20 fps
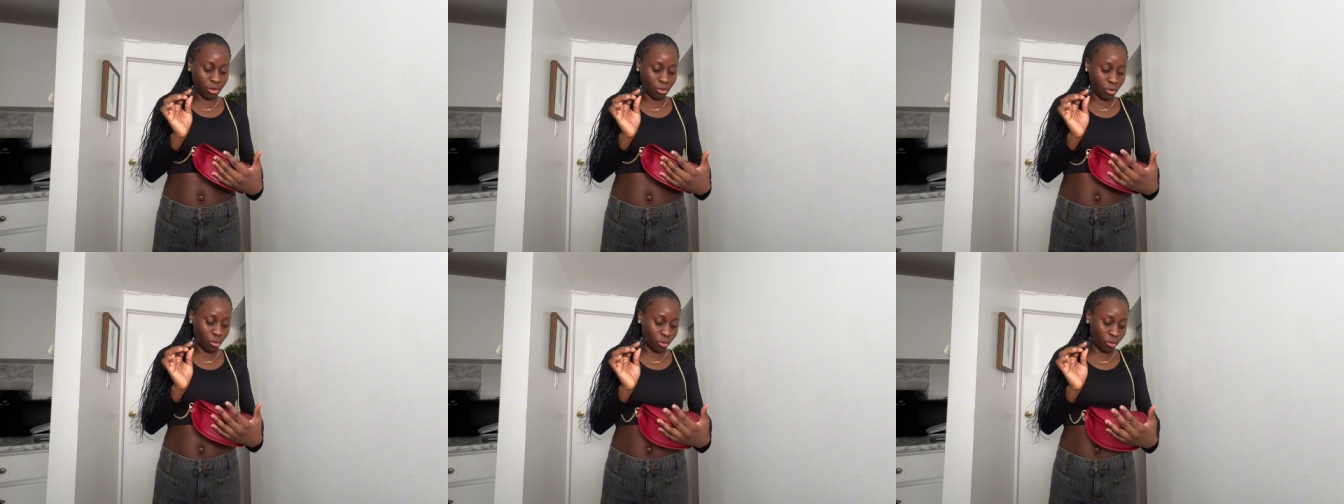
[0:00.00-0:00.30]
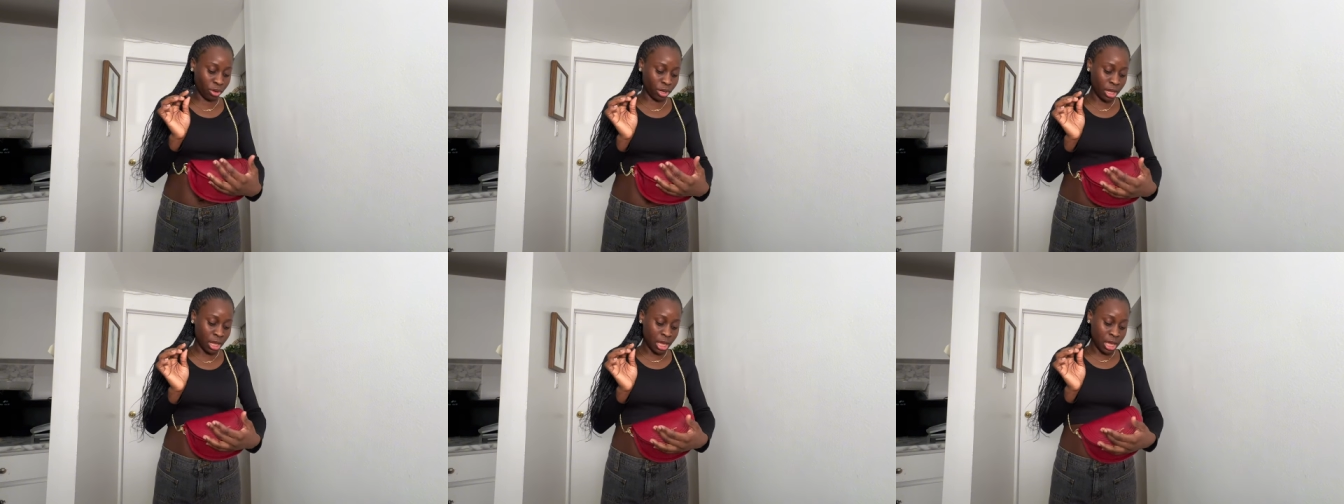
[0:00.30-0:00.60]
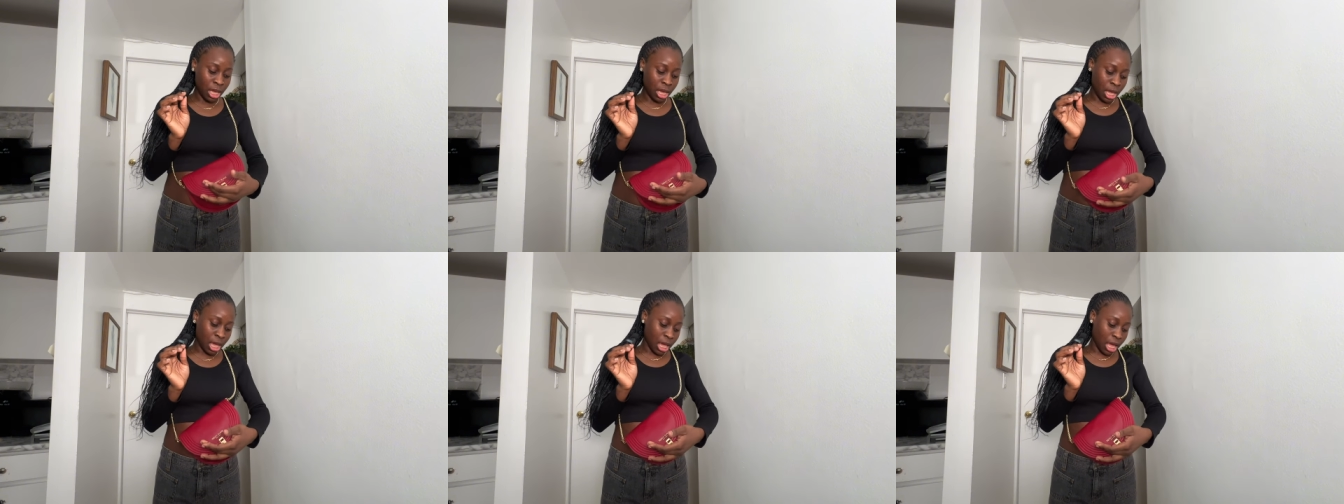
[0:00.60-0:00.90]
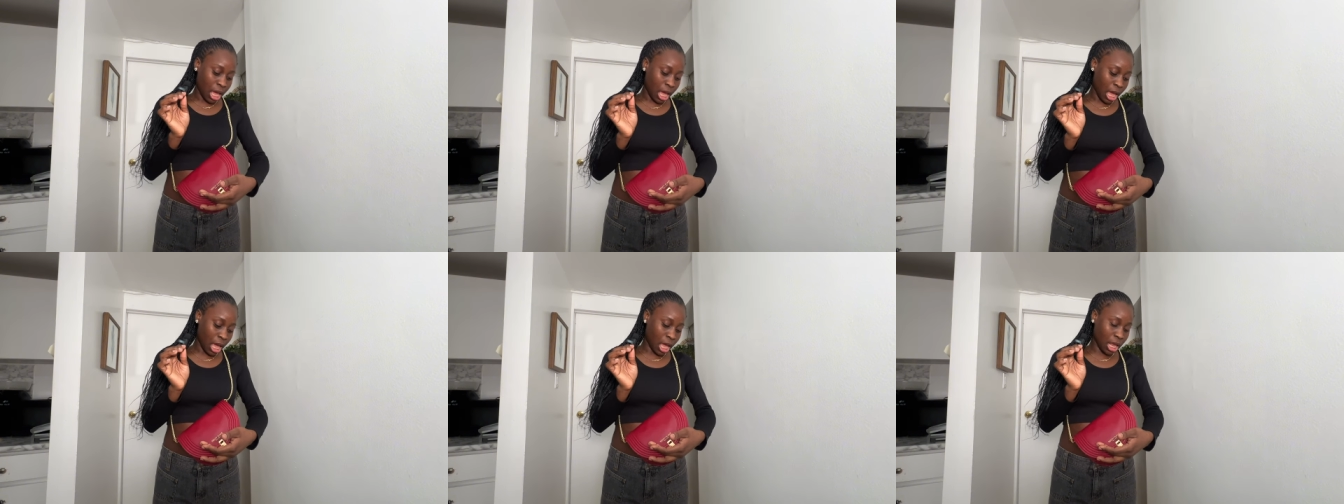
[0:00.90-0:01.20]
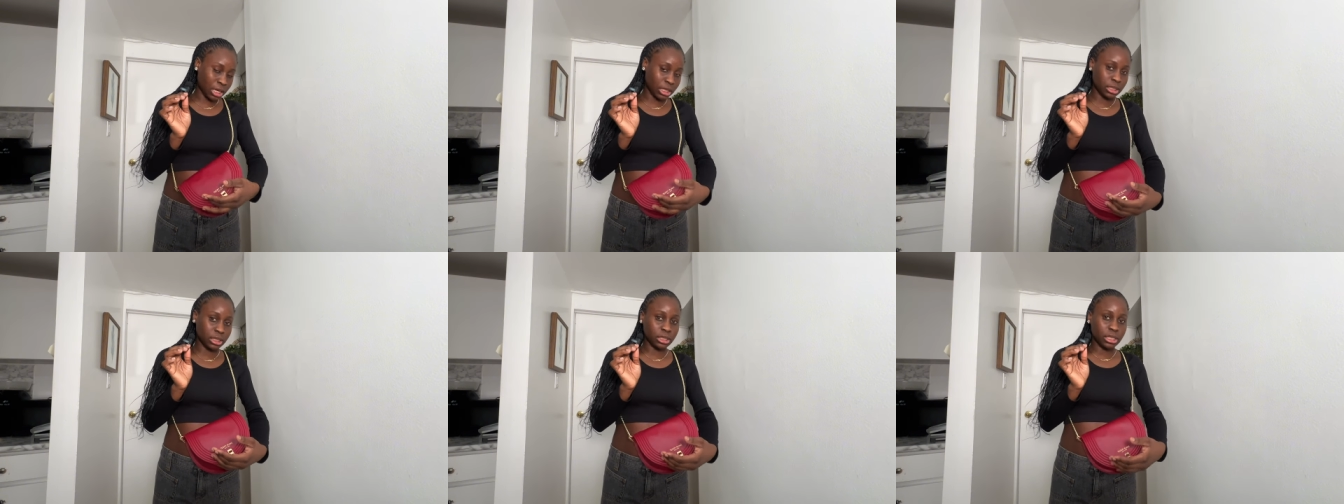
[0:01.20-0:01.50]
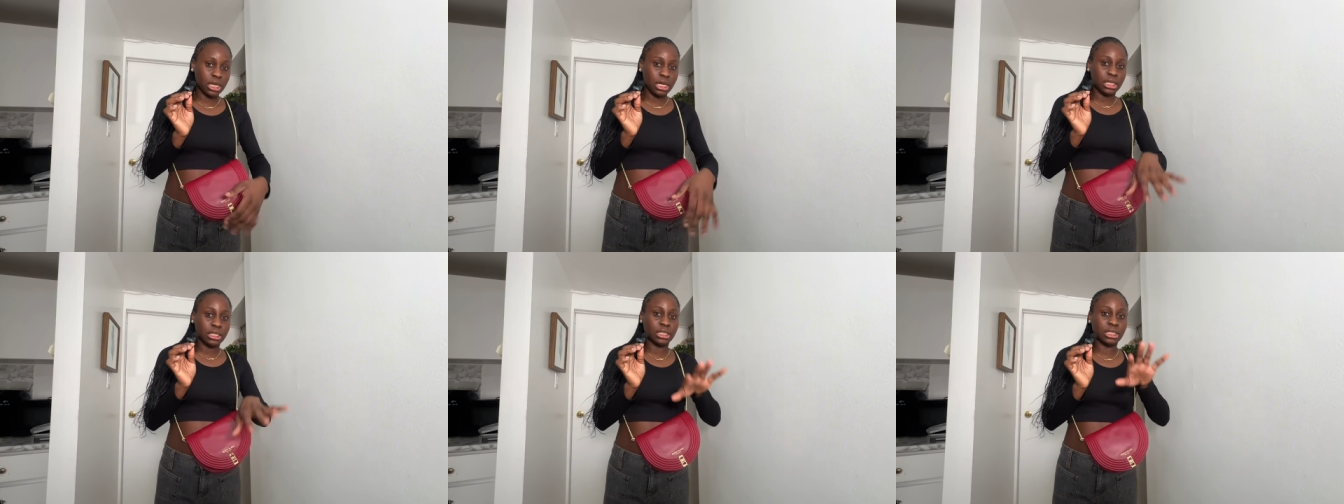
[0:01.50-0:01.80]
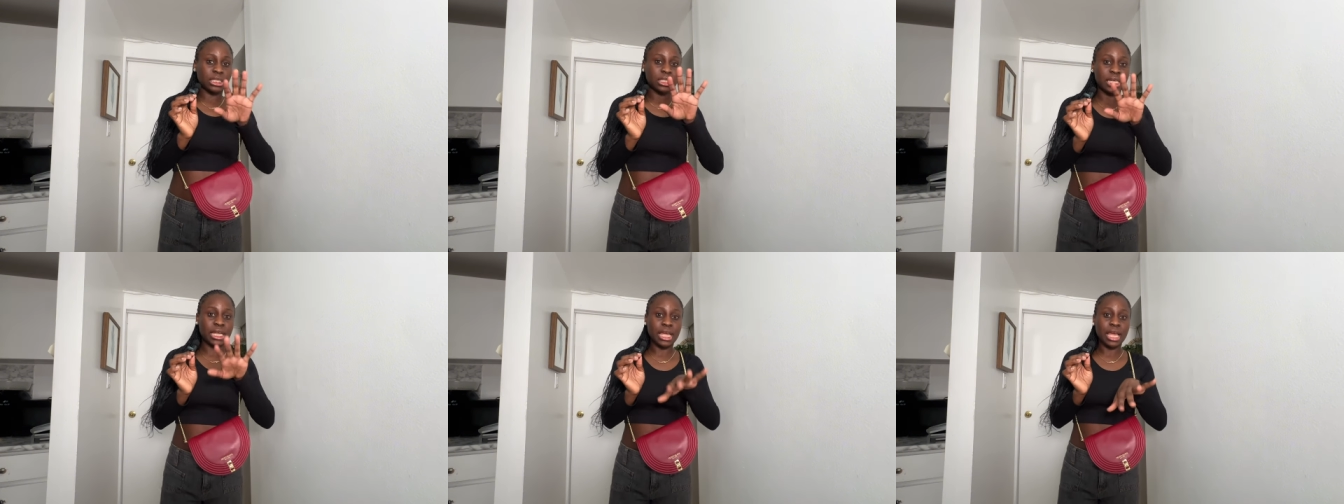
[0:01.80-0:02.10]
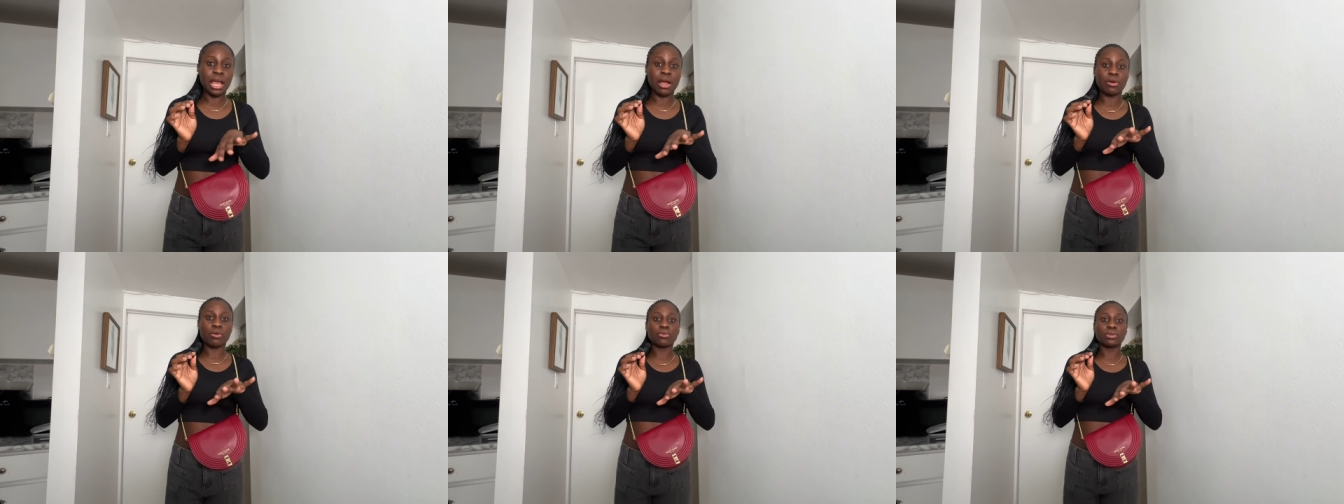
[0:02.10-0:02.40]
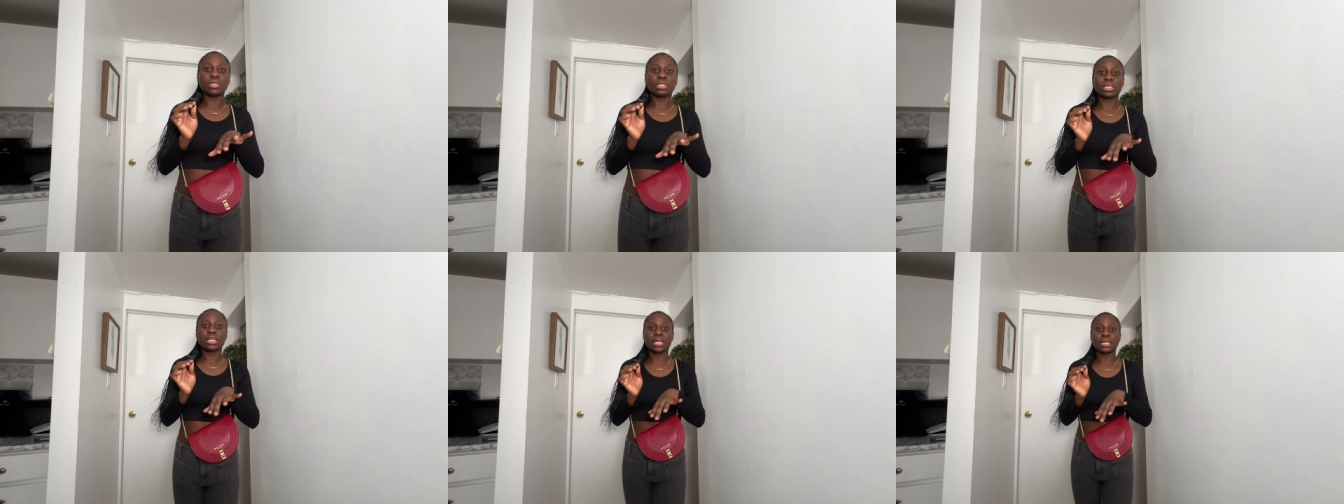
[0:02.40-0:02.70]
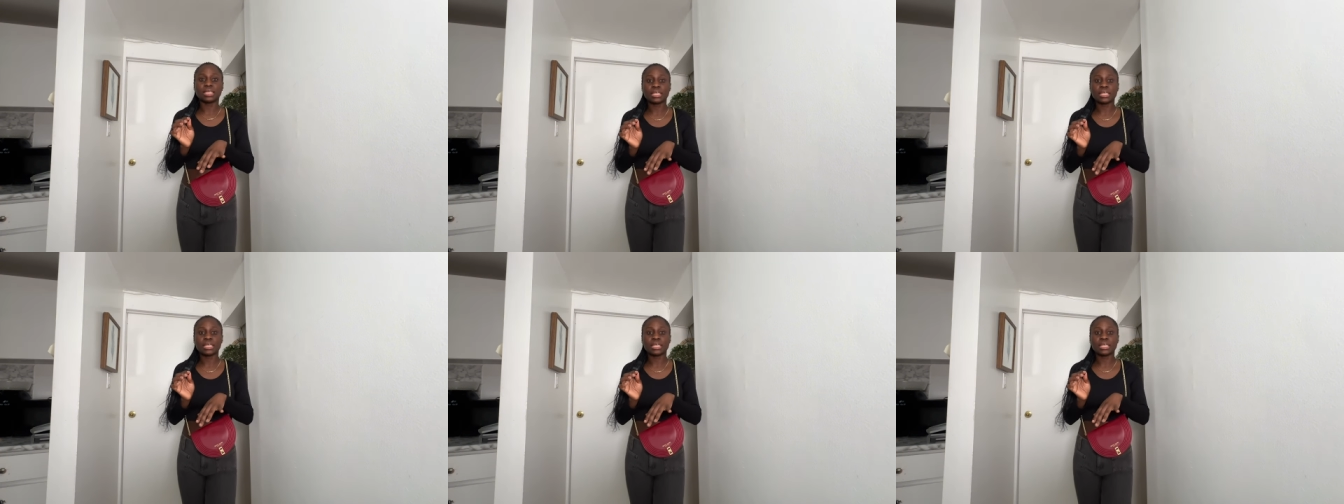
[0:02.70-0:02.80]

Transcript: own and they are holding like